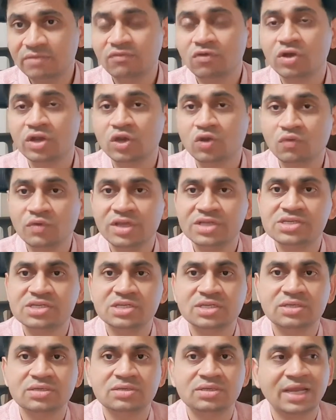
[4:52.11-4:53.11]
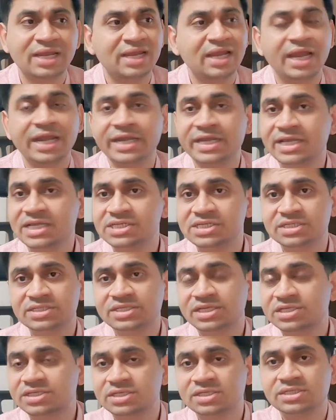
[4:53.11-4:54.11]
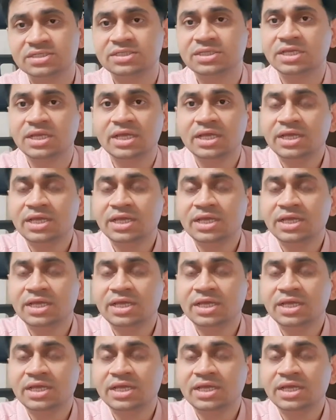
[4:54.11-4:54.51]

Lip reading: for innovation and ideation sessions,